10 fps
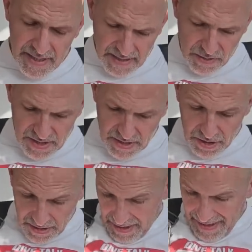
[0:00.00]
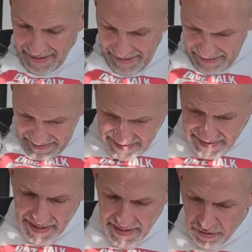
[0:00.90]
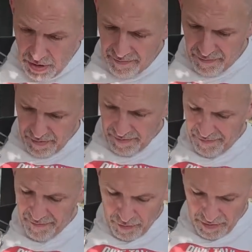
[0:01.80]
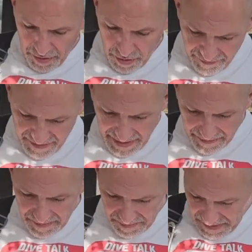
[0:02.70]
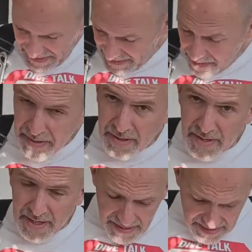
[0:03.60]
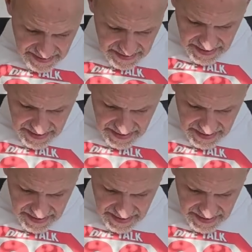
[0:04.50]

so it's not sliding off or falling off. And I'm clipping these